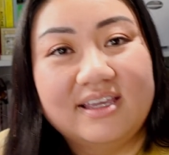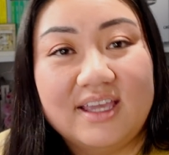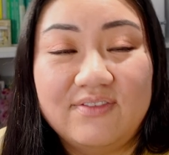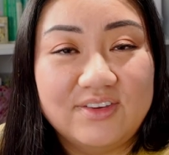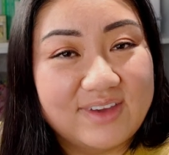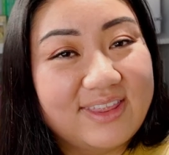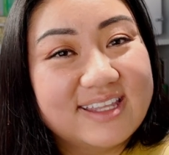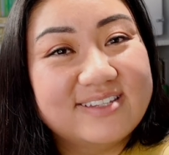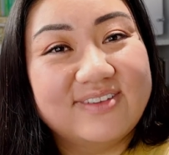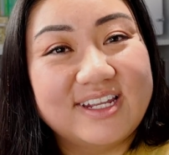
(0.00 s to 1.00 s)
If you found
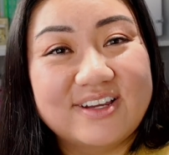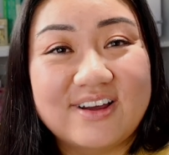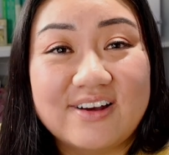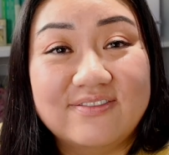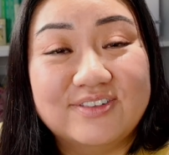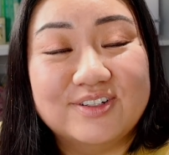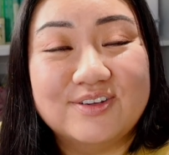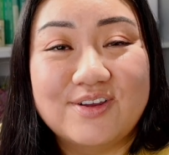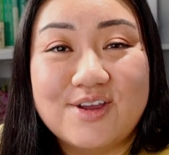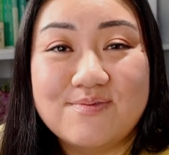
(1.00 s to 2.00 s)
this video
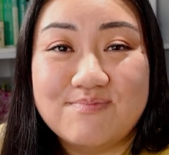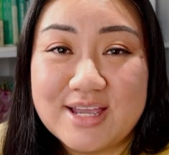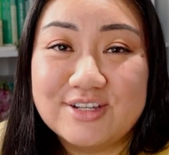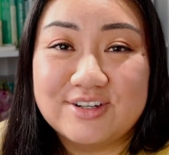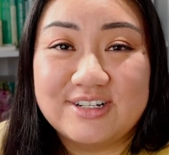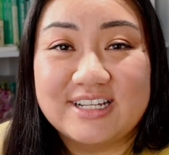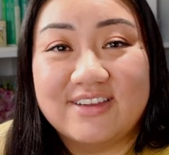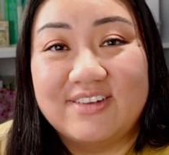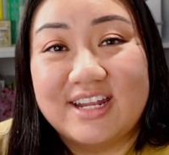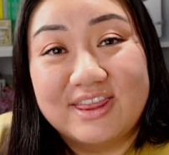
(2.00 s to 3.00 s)
helpful, make sure to
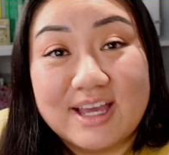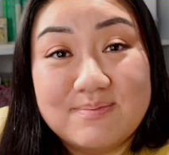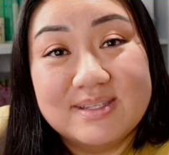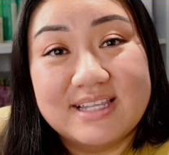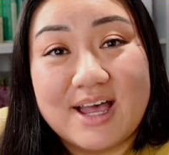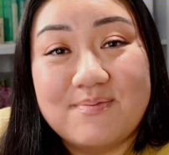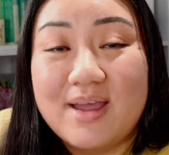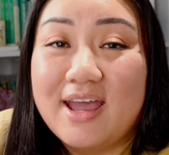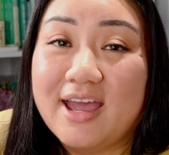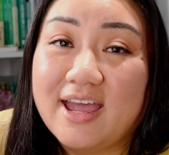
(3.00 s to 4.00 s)
give it a thumbs up.
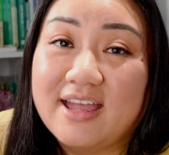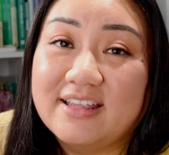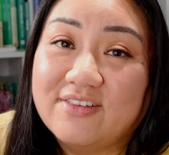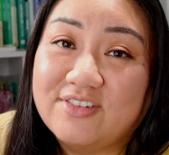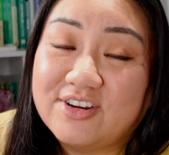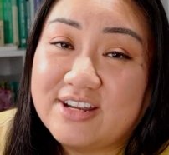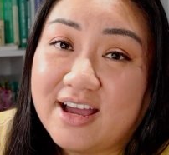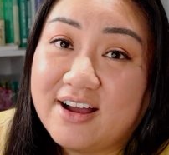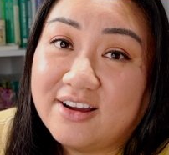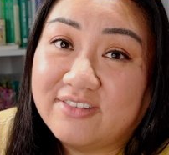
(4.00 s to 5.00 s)
And if you're
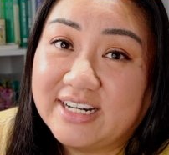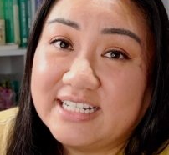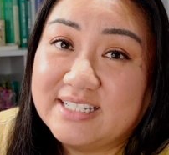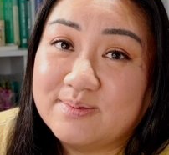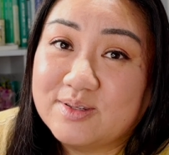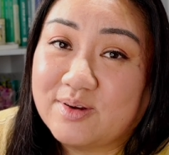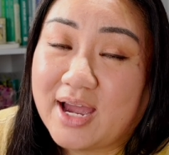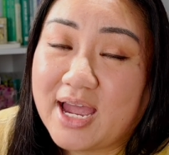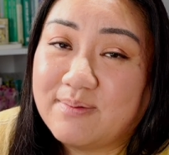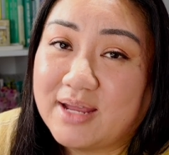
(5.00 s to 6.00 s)
not already
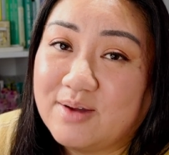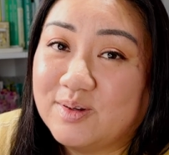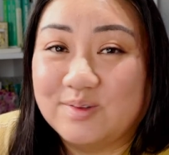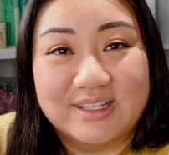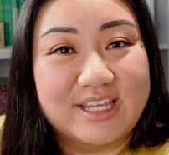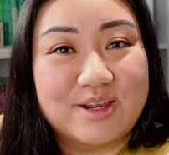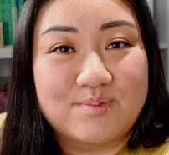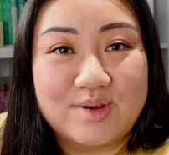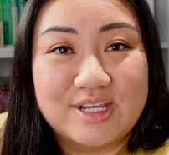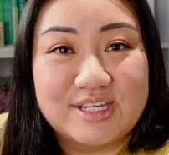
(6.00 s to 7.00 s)
subscribed, I would really
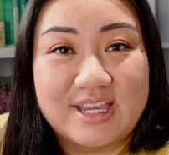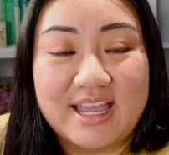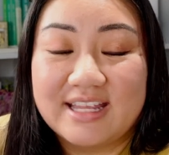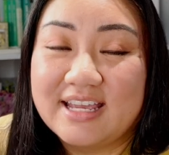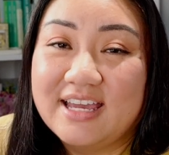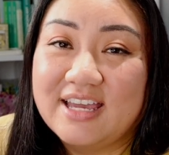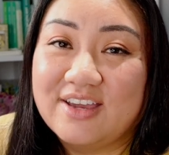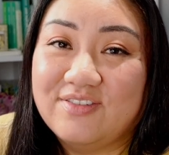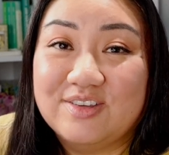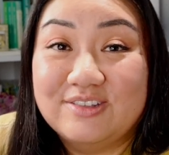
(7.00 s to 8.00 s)
appreciate
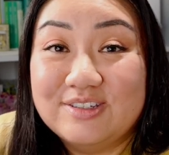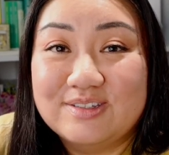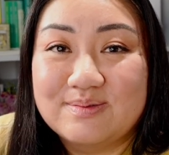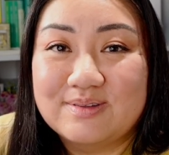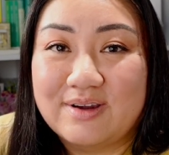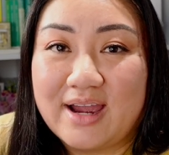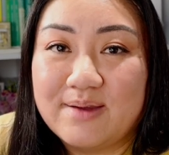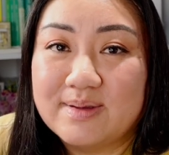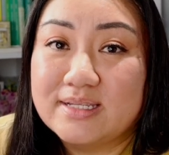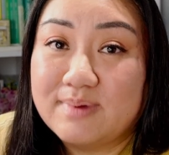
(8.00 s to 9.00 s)
if you do
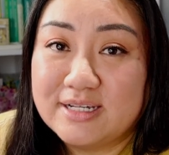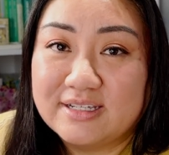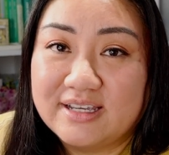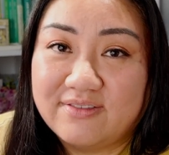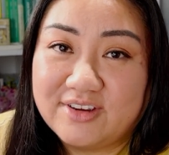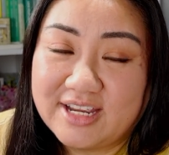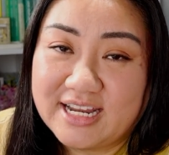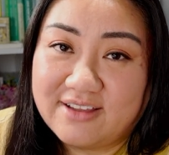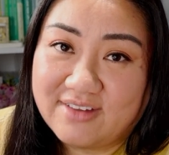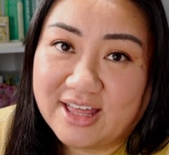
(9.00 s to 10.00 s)
subscribe, especially if you're
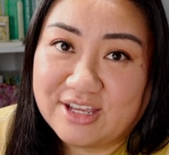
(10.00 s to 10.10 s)
getting value